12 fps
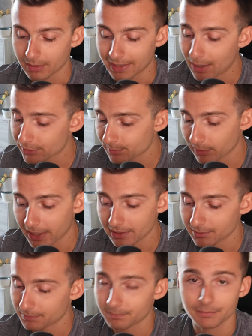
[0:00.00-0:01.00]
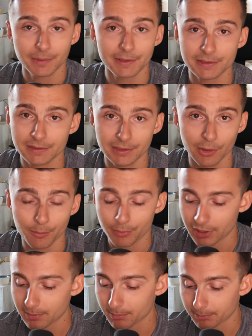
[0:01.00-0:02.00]
accounts blank. It's, you know,
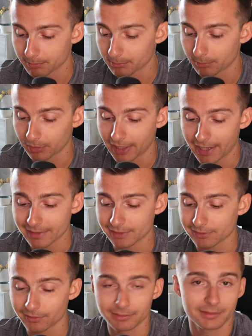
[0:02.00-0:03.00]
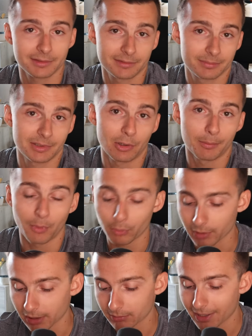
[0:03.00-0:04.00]
pretty bland. It look, looks, you know,
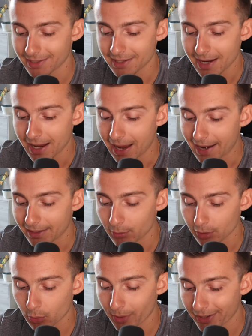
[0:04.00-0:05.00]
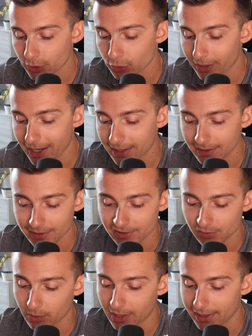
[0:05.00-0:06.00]
boring, right? I go to quick trade, and this
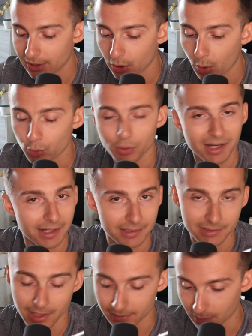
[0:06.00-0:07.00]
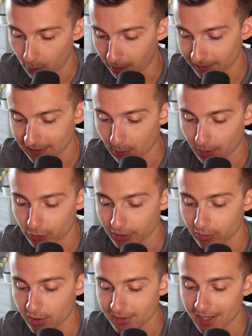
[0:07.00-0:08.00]
is where I can go trade any stocks I want. Let's say I want to
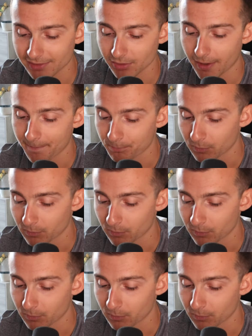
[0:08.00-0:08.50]
trade Tesla.